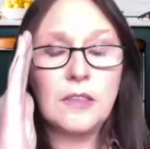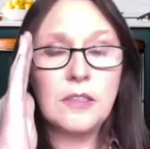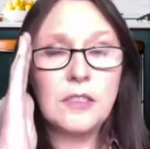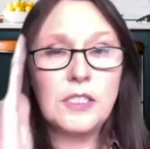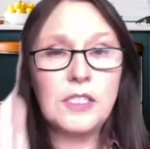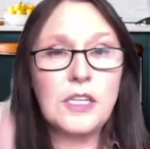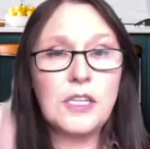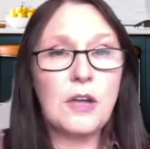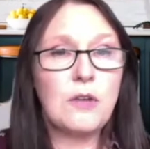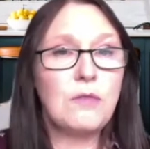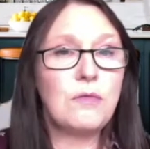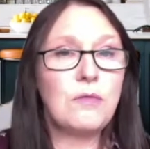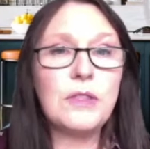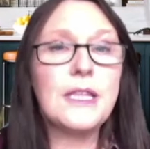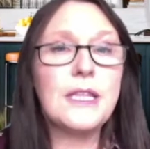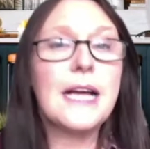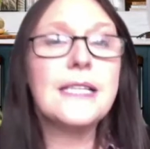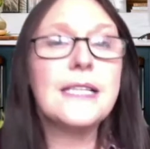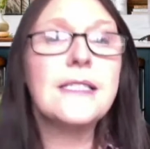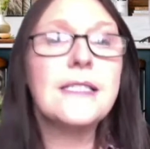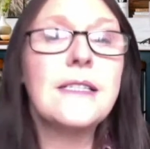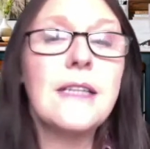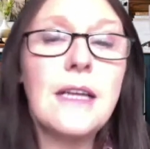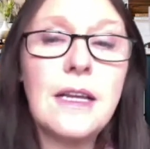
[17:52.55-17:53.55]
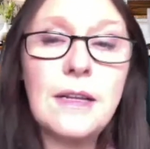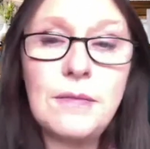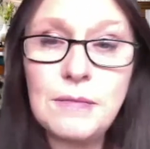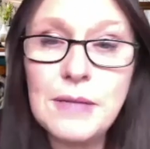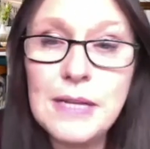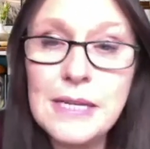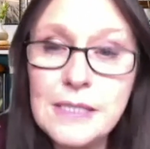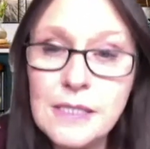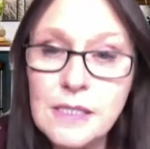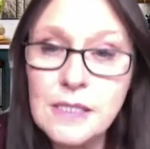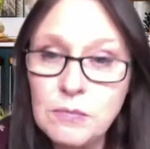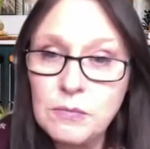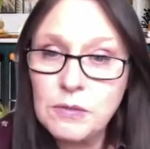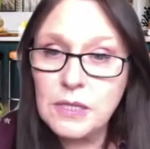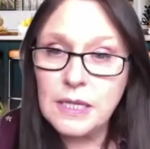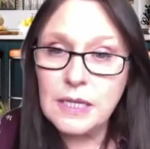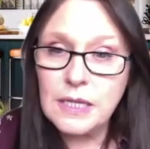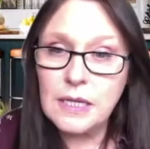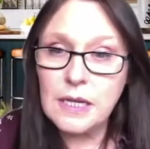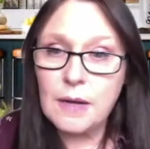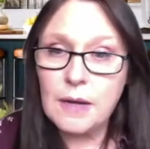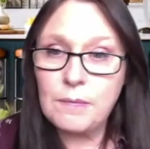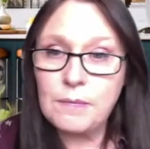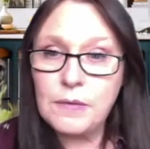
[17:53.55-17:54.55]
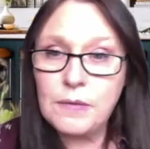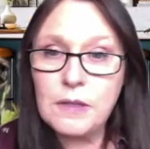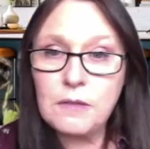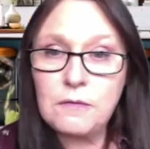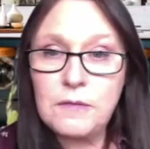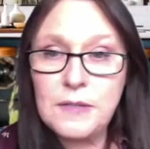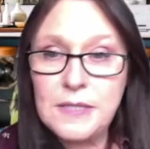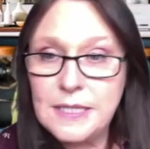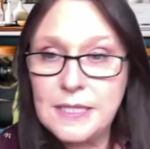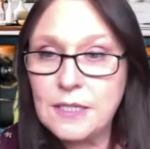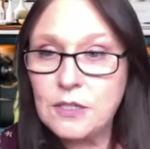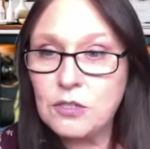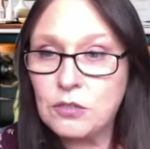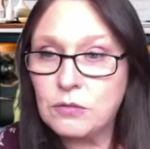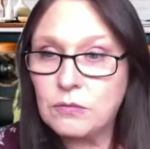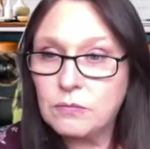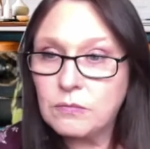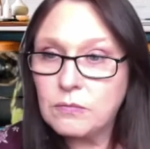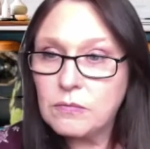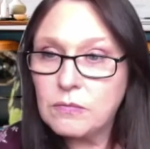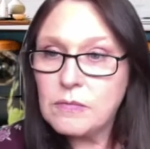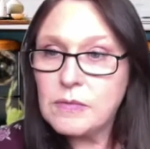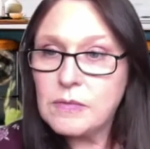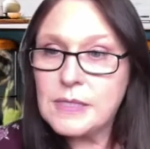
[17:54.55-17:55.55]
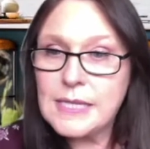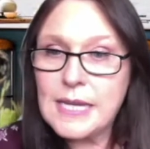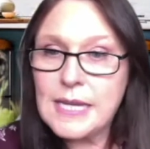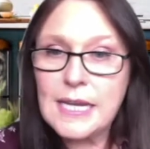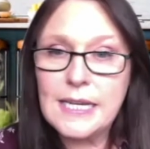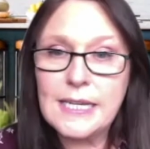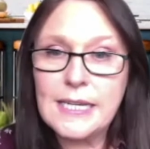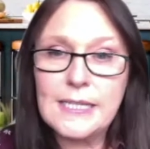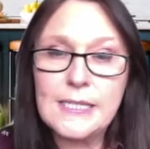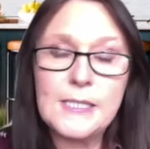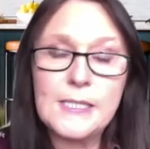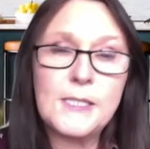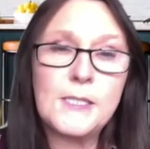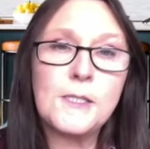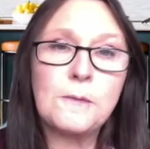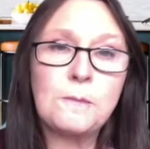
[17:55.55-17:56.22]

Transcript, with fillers: So that's some of the physical signs.